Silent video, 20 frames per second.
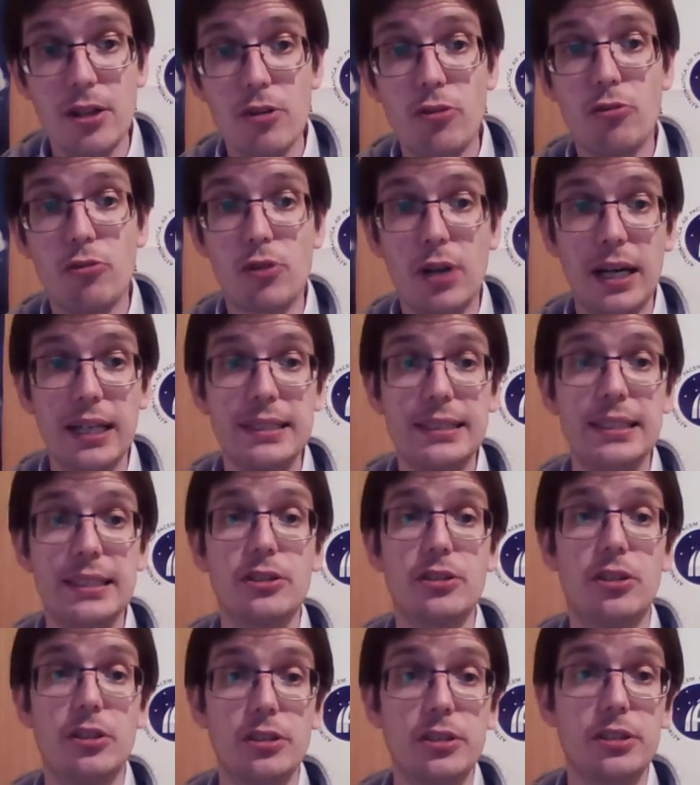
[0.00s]
France has
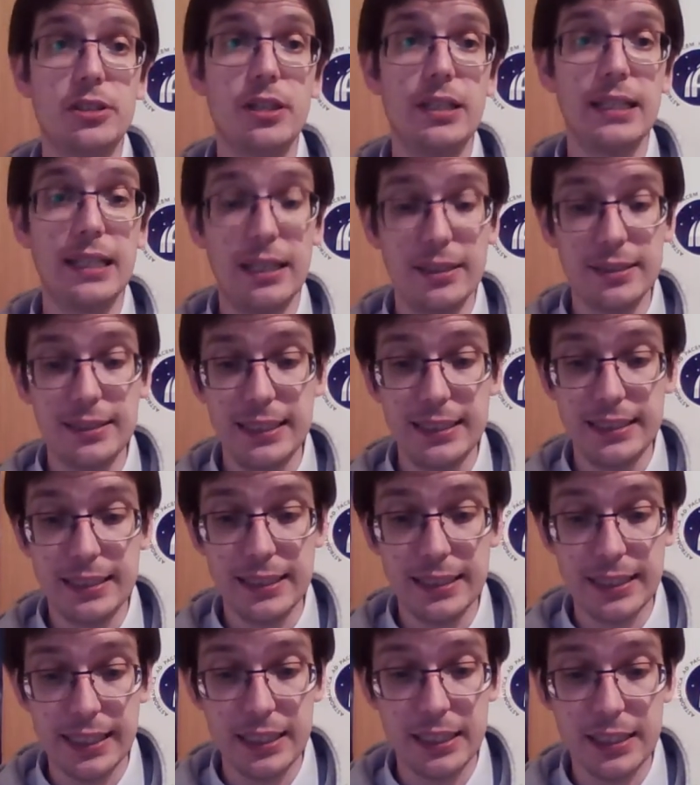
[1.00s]
also announced its
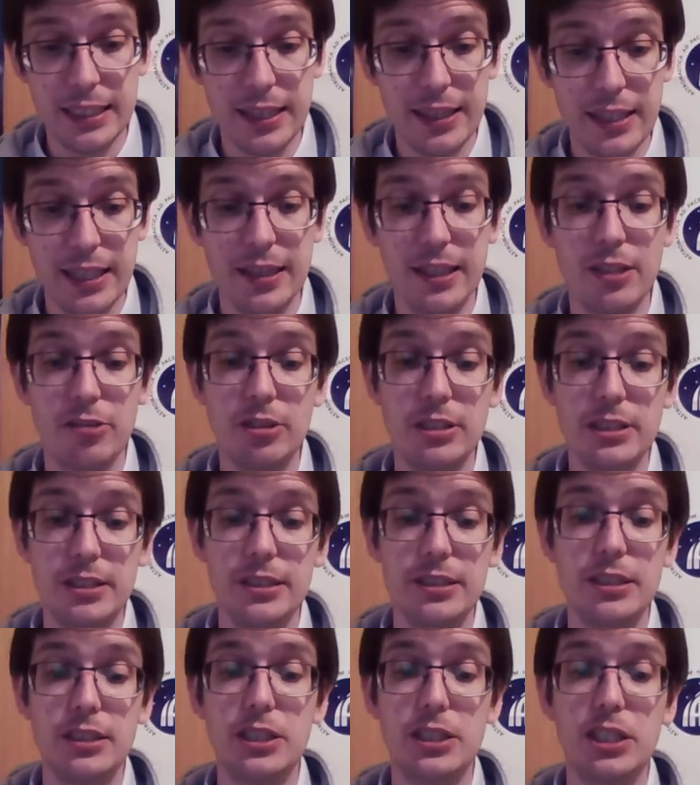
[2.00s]
intention. Then there is
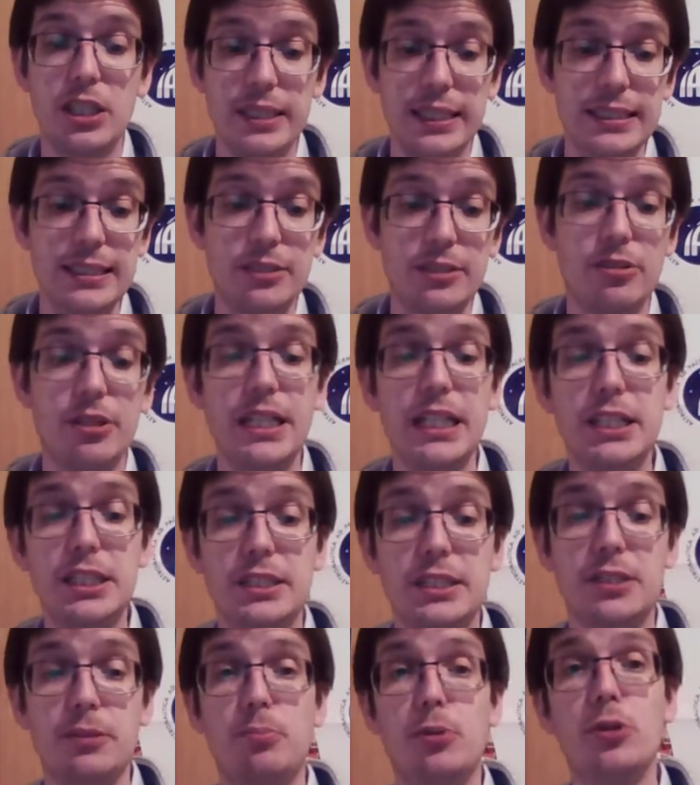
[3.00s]
the Chinese Strategic
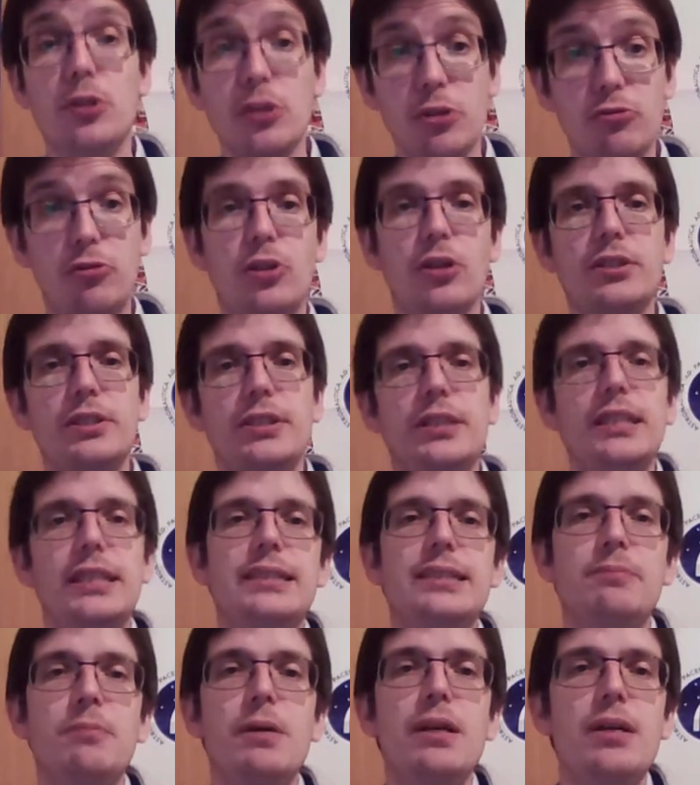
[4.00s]
Support Force that
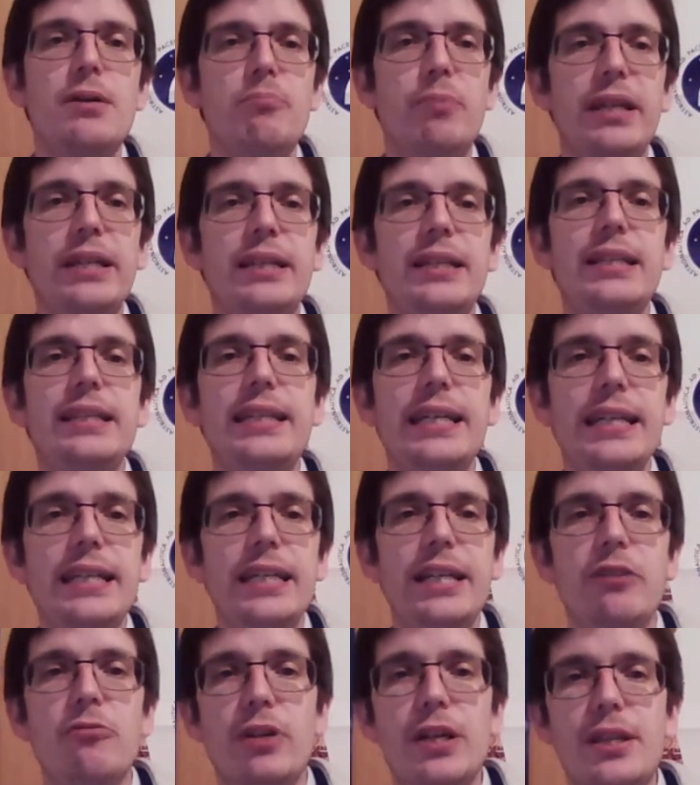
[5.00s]
is mainly
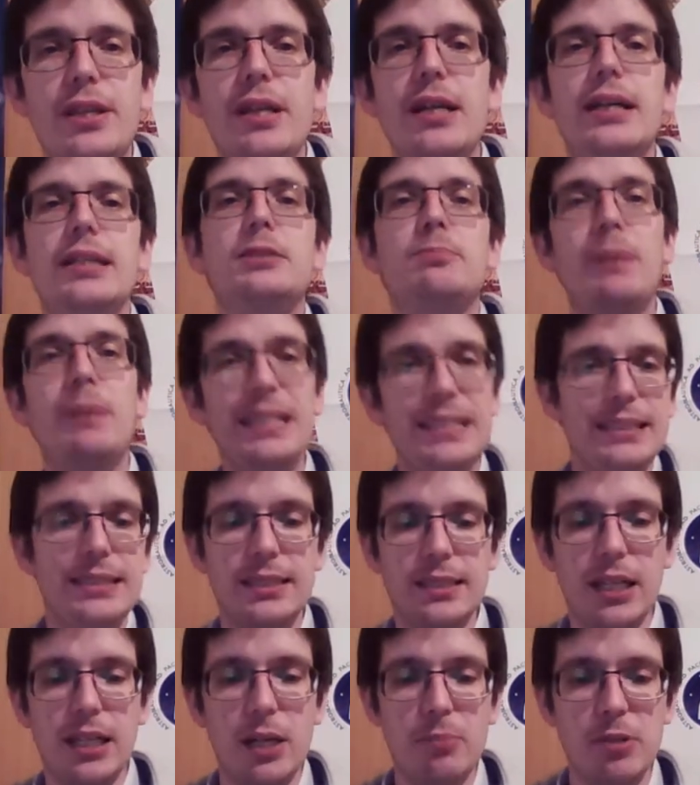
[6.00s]
dealing with space and
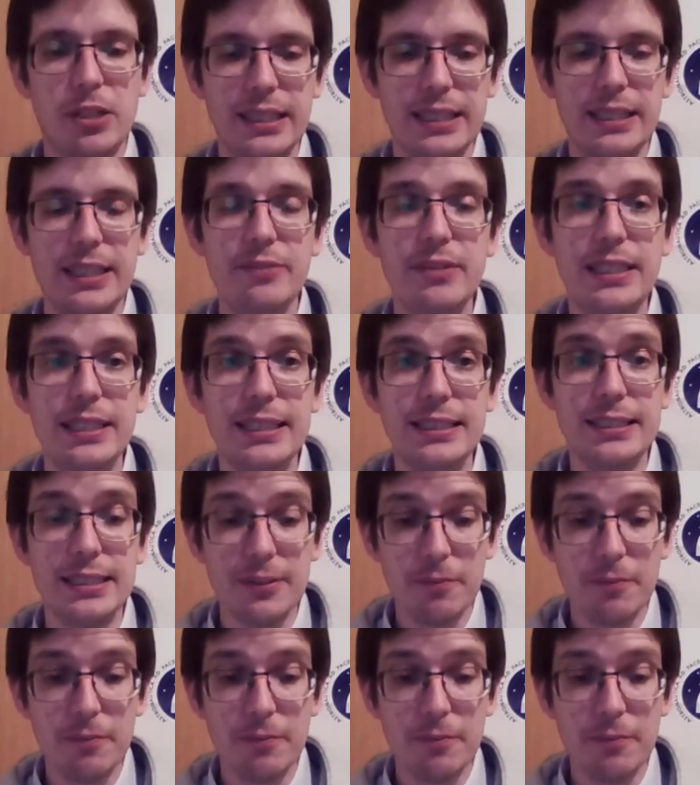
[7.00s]
cyber activities.